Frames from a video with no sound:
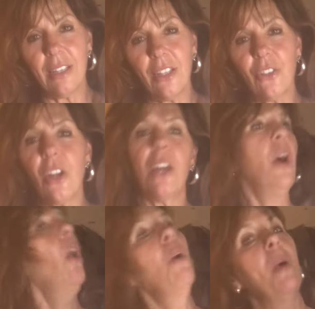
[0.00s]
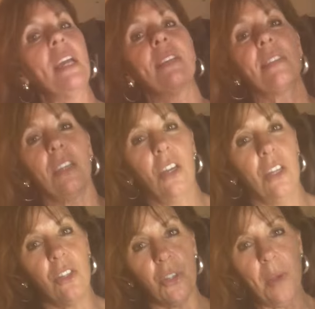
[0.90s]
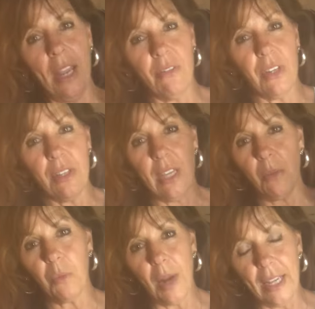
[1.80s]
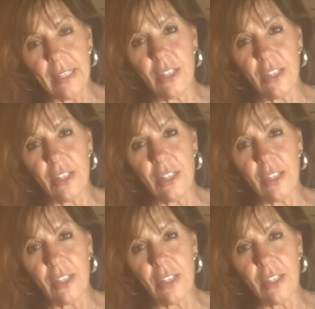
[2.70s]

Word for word: you're not always gonna do everything right.